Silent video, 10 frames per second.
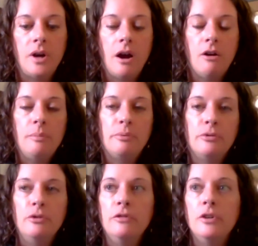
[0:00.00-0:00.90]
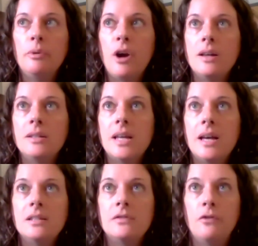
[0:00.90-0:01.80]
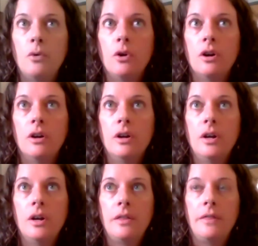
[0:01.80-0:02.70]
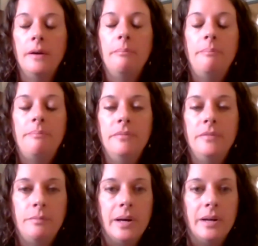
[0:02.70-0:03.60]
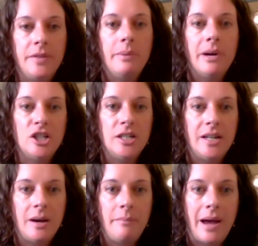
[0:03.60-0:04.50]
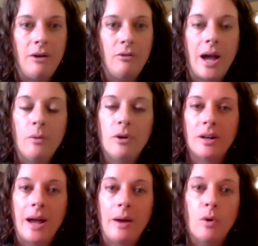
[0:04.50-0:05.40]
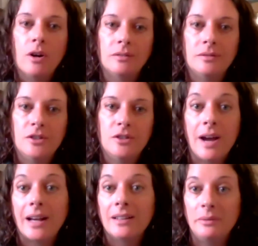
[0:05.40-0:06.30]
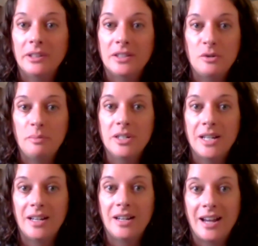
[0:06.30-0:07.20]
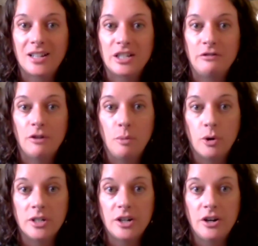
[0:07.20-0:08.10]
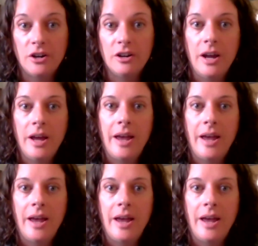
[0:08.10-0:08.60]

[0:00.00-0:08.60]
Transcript: Our approval process for the budgeted amount, I work directly with the superintendent. I actually report to her,